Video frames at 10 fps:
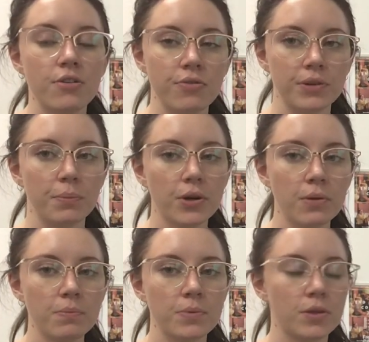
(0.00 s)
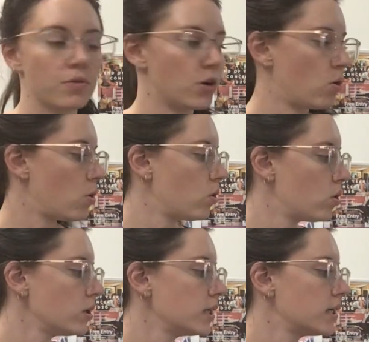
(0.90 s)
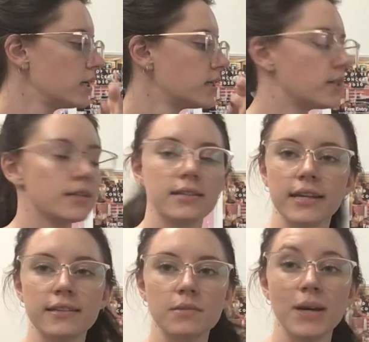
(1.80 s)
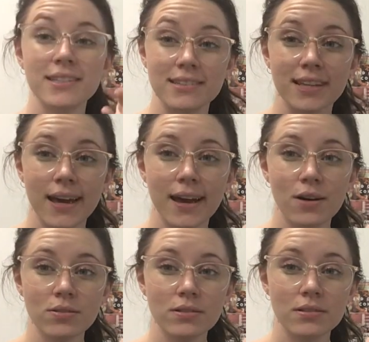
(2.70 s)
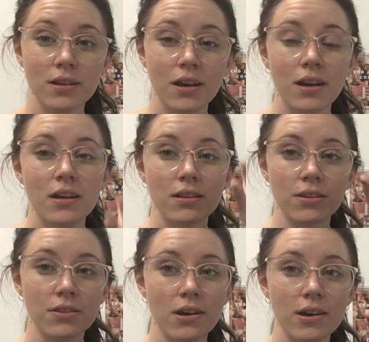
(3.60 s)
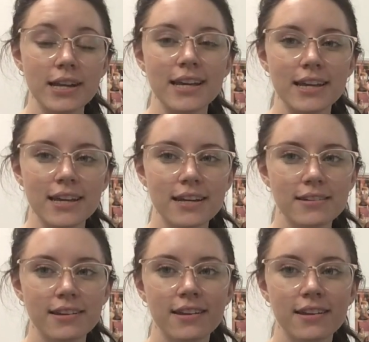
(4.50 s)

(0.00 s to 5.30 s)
From the bottom, you've got all, then the second space is cows, the third, eat,